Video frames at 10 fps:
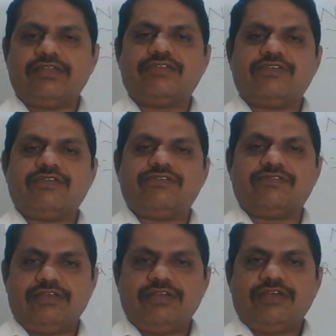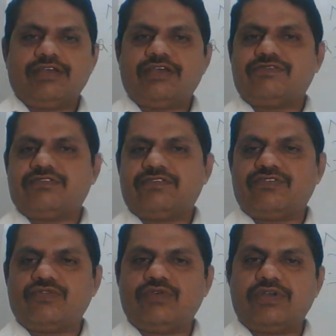This is yes,
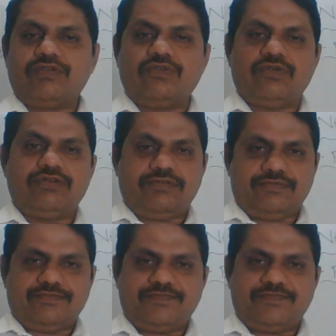it's going good.